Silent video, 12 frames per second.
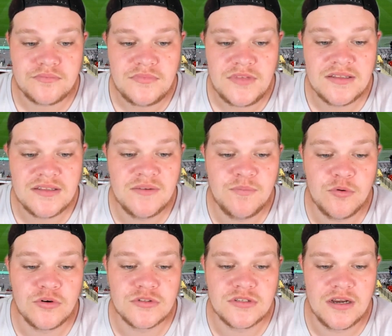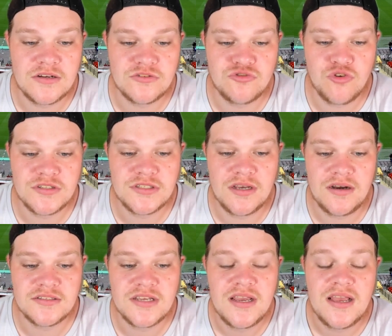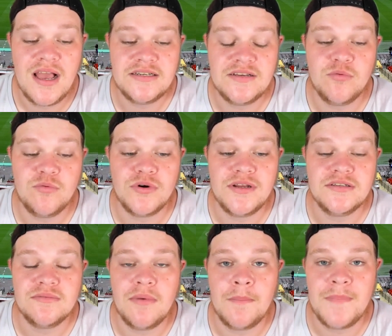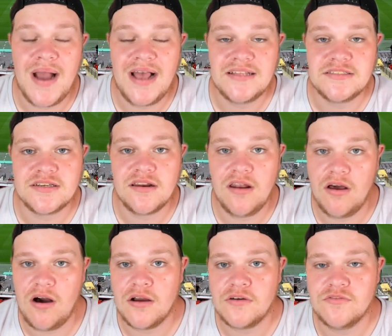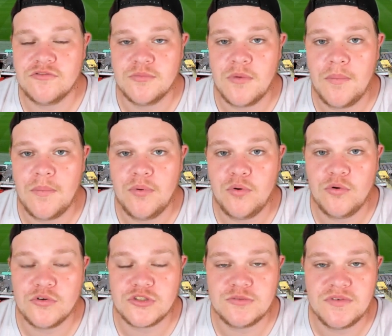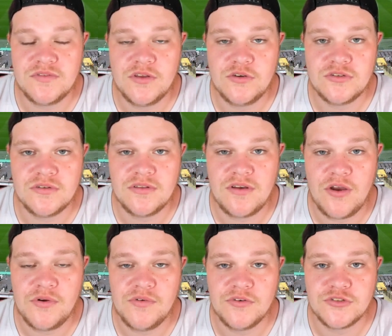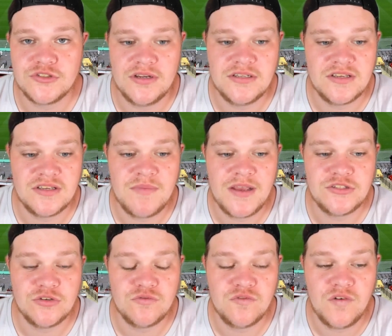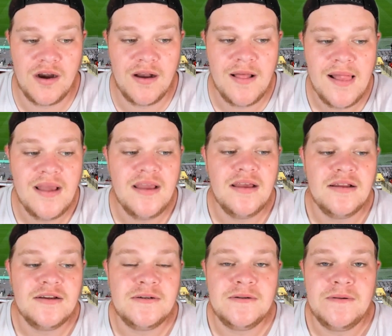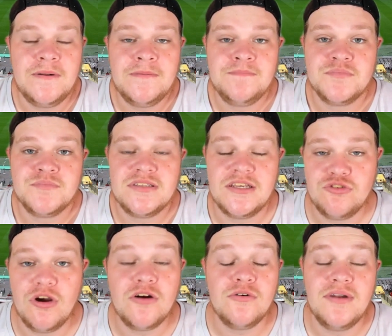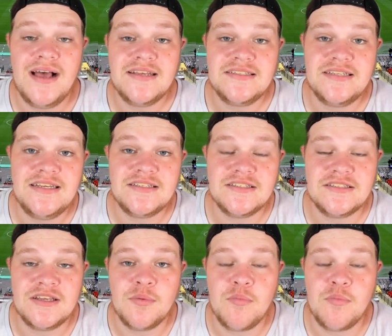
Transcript: They bought Trossard, and they bought in Matt Clark from Portsmouth. Those are the only real signings they've made so far. They struggled last season. They were